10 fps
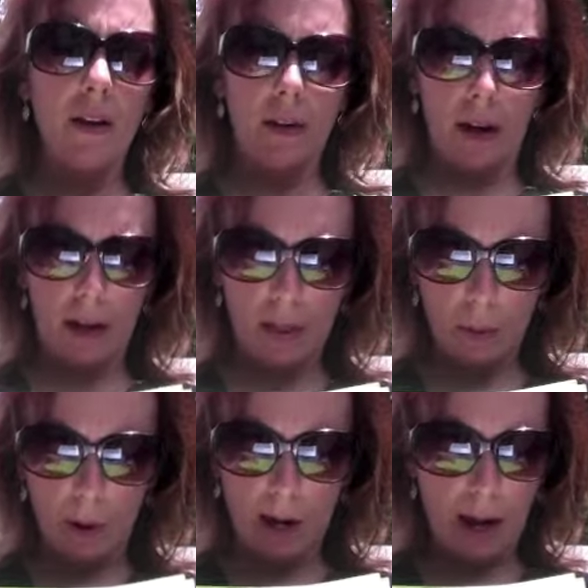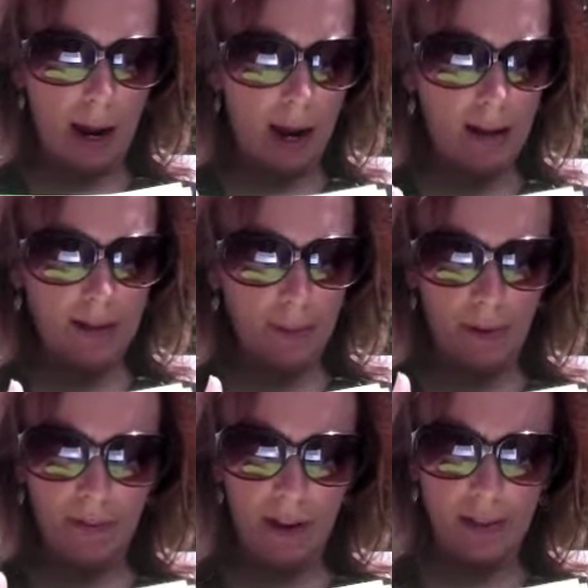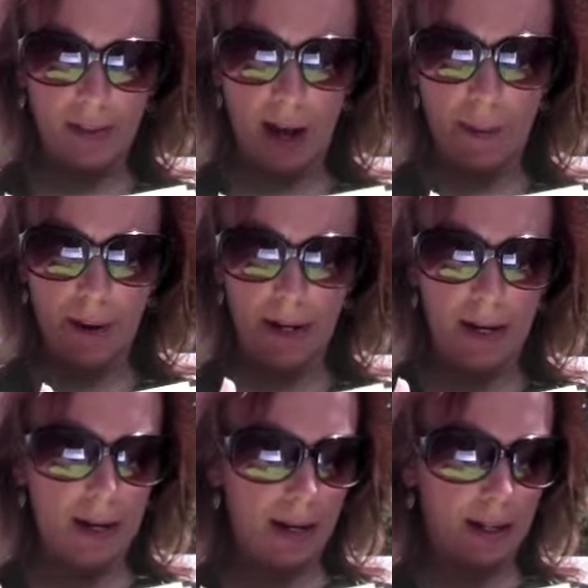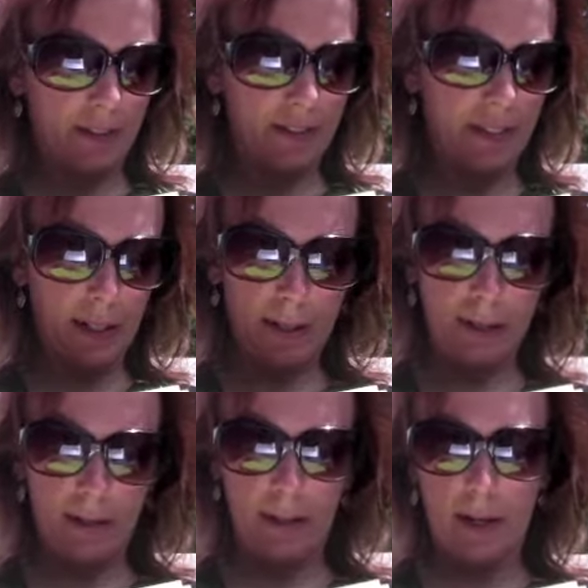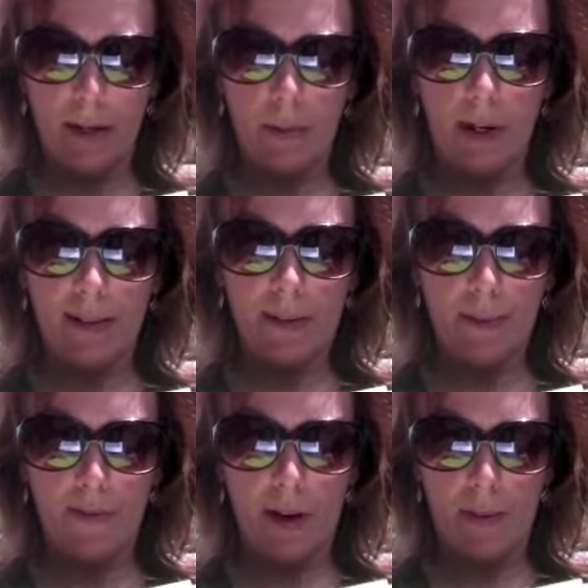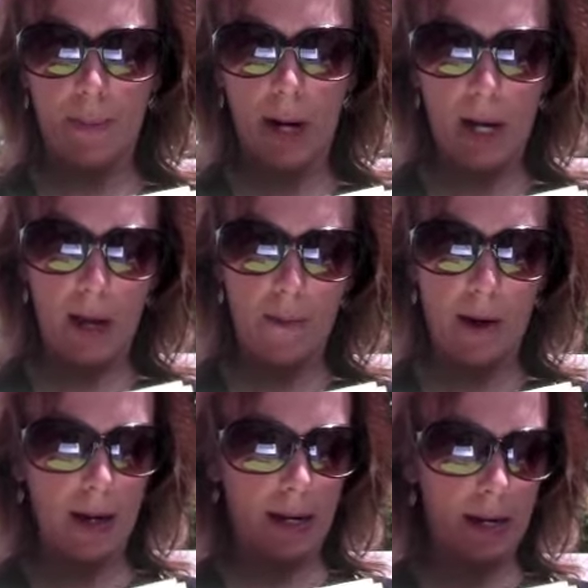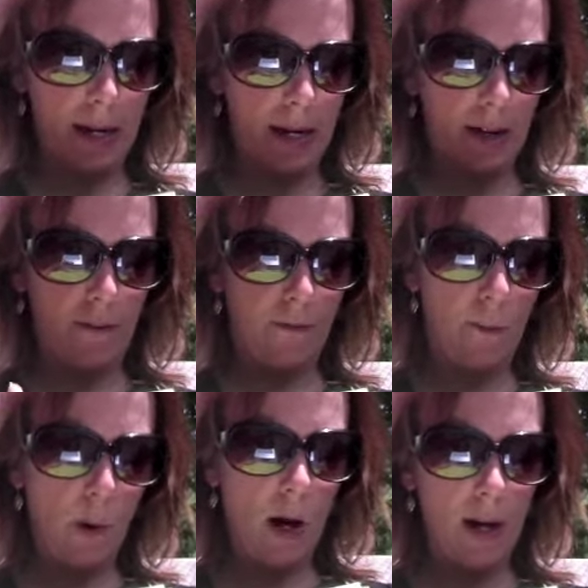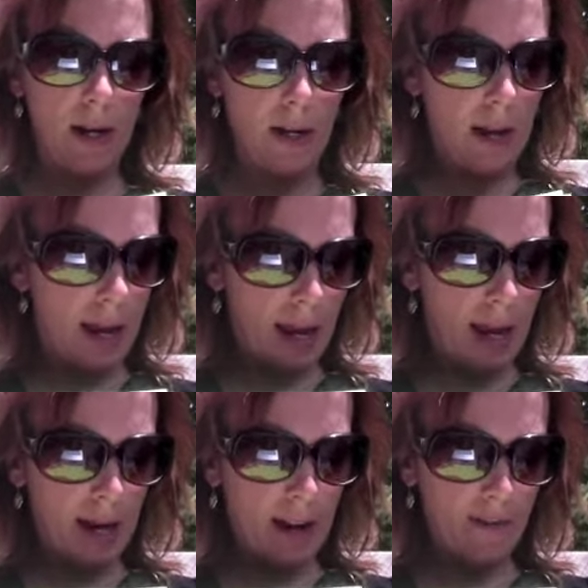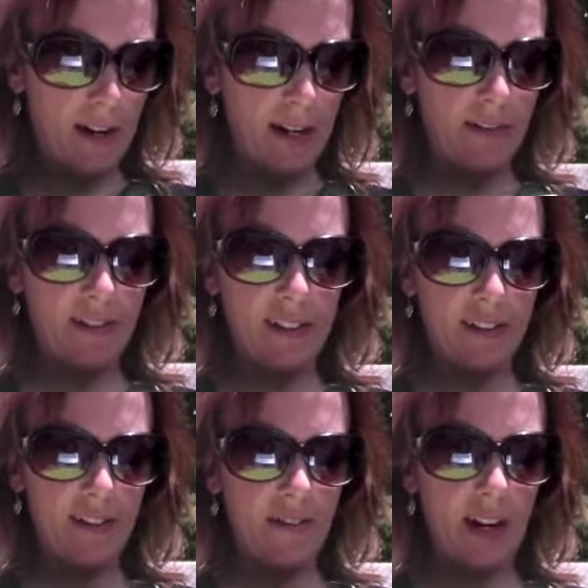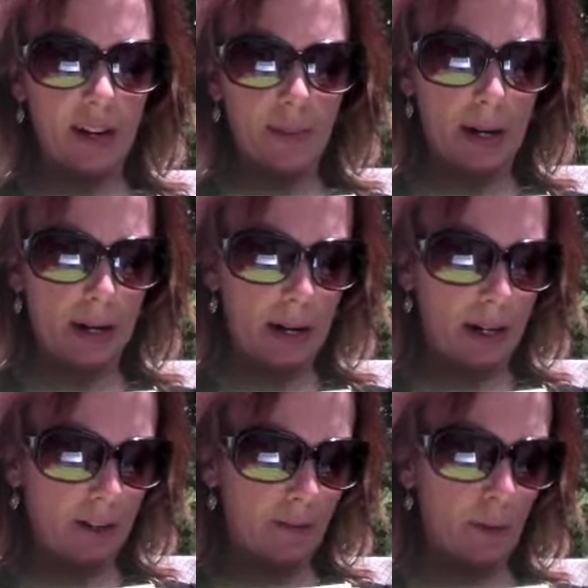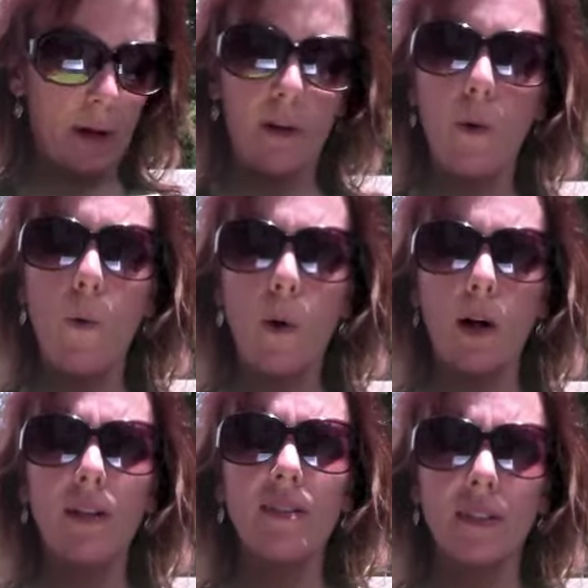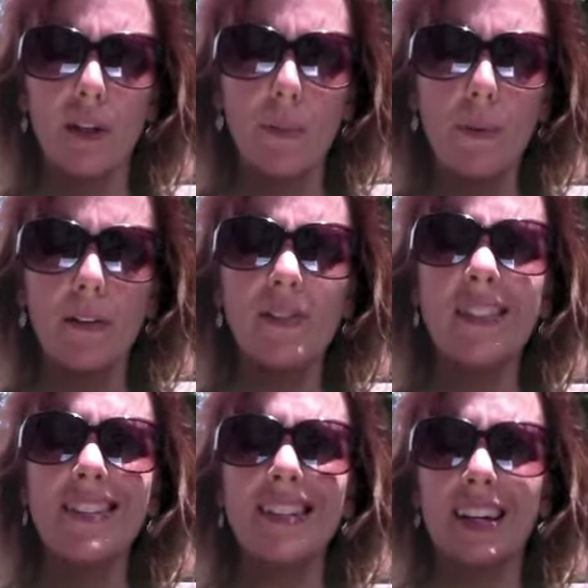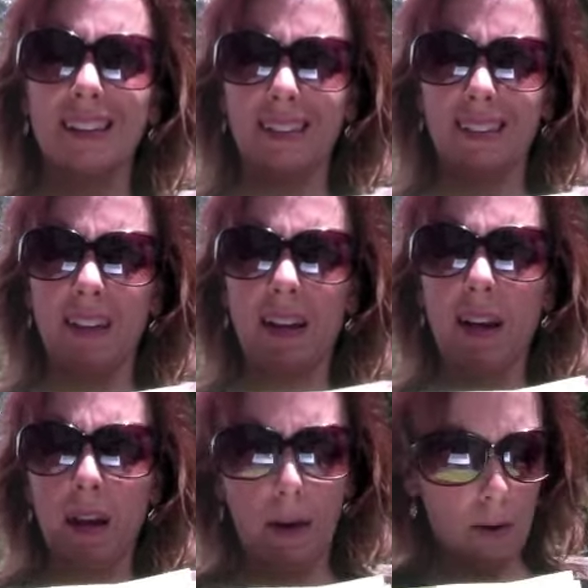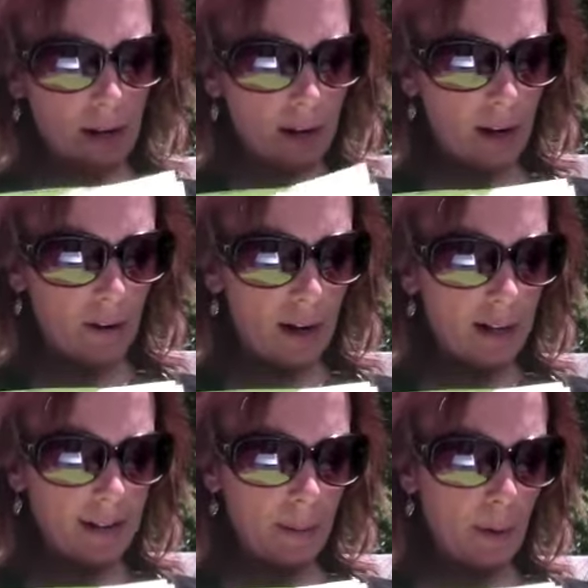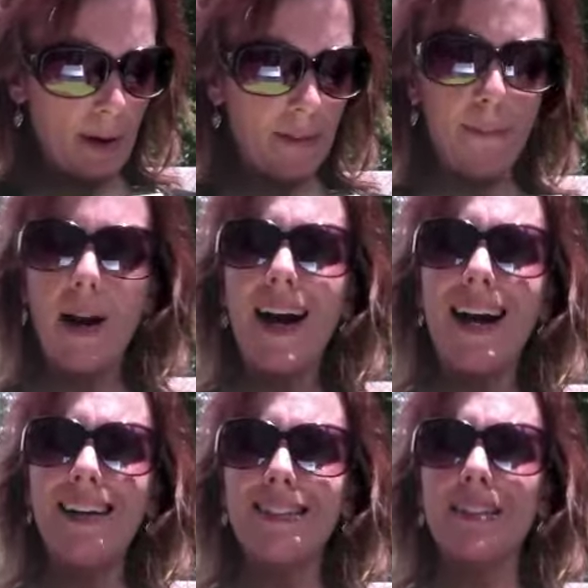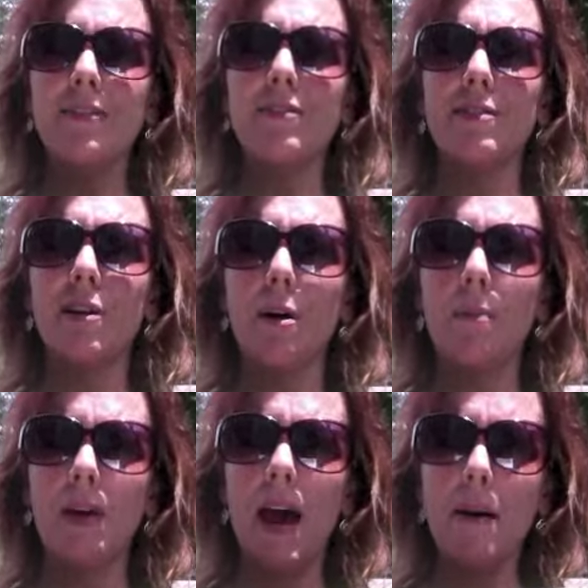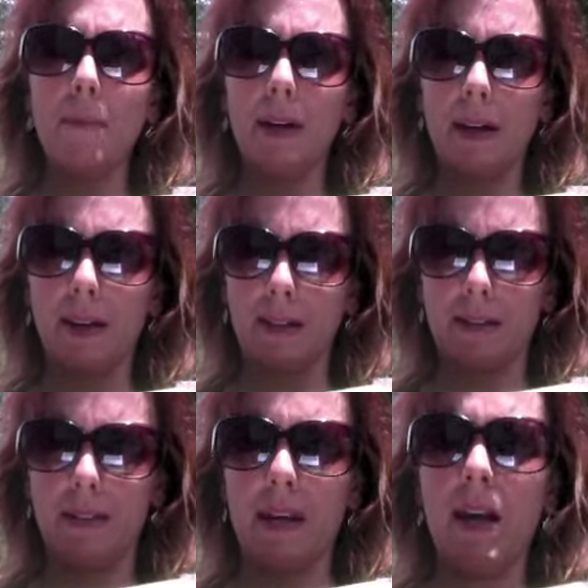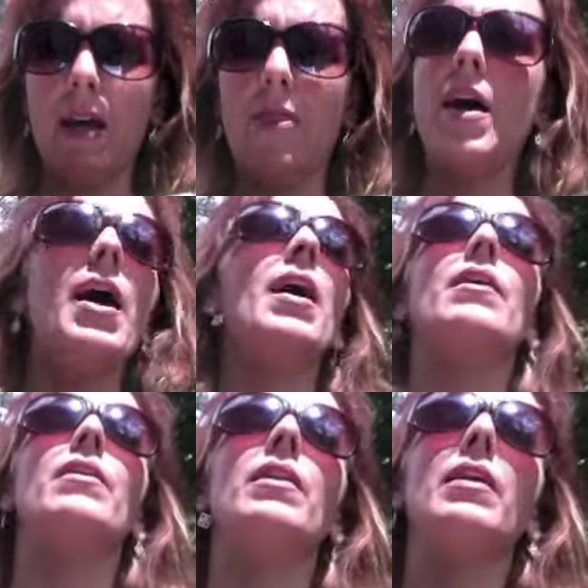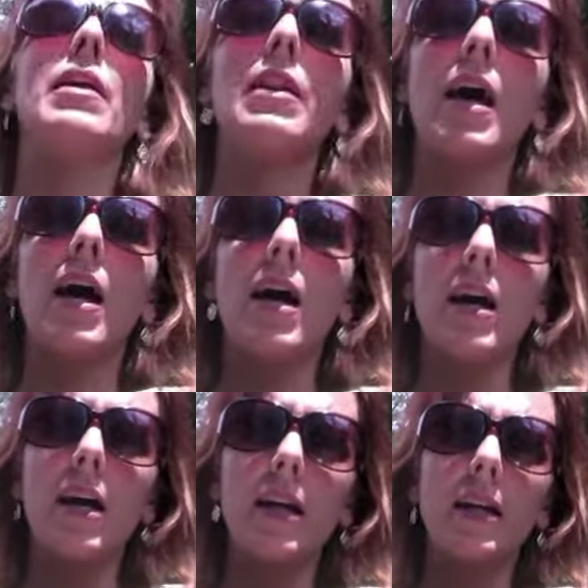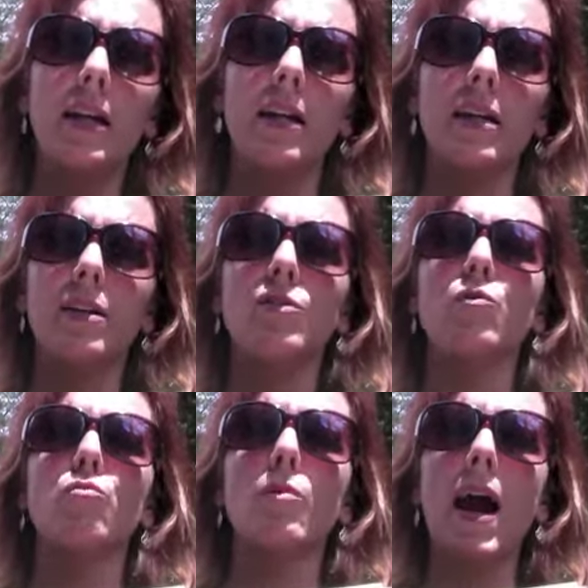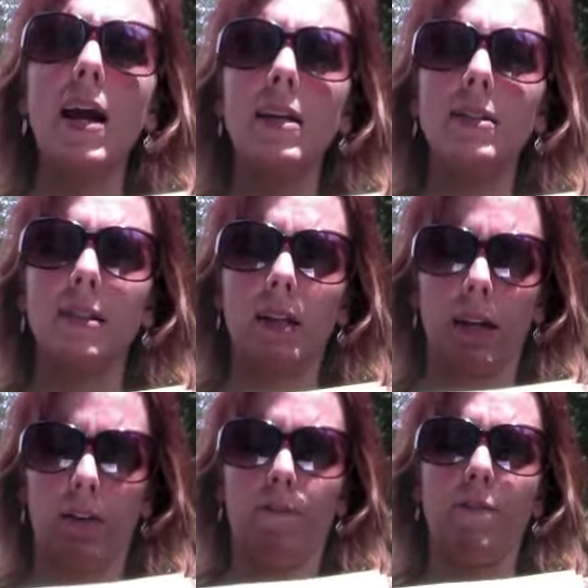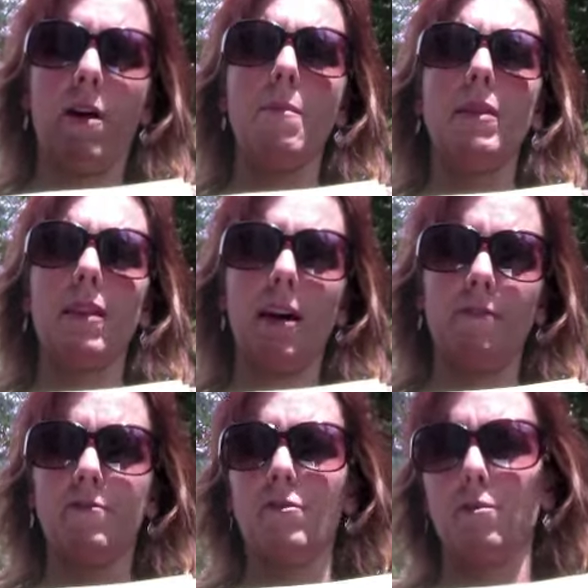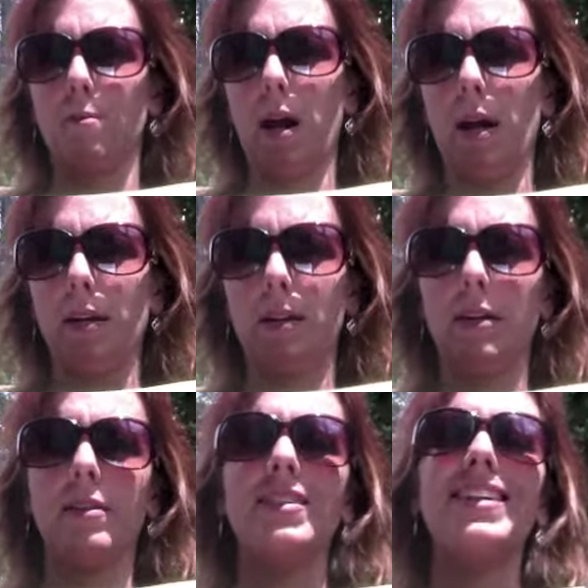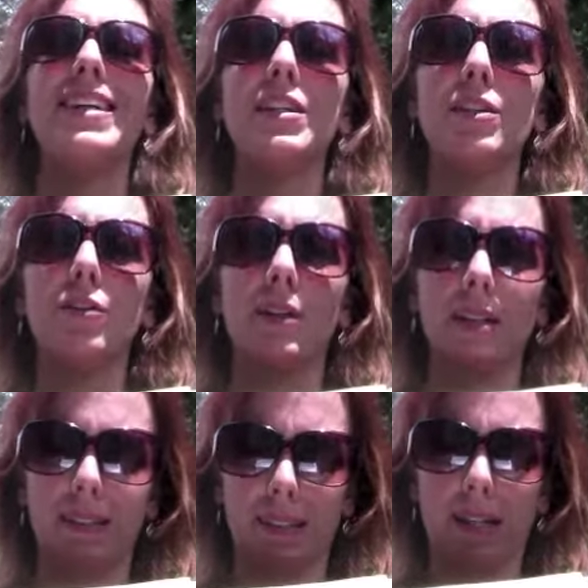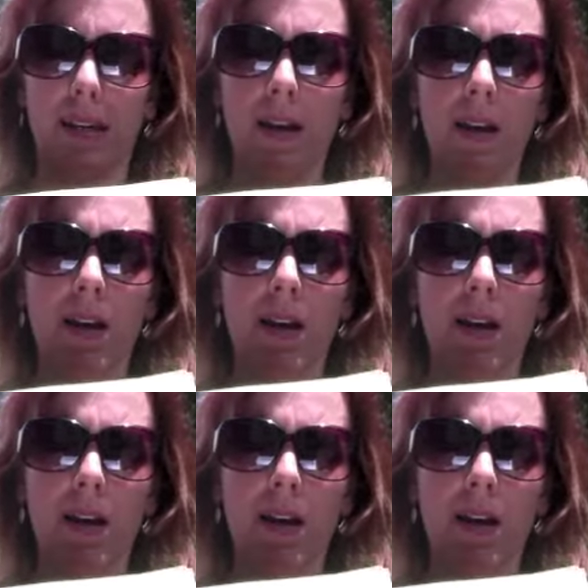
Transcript: Okay, and then when I simplify the top, I get -6, and when I simplify the bottom, I get -1, and I have -6 divided -1, or a slope of 6. Okay, now anytime you have a positive slope, that means that the line is rising from left to right. It's increasing.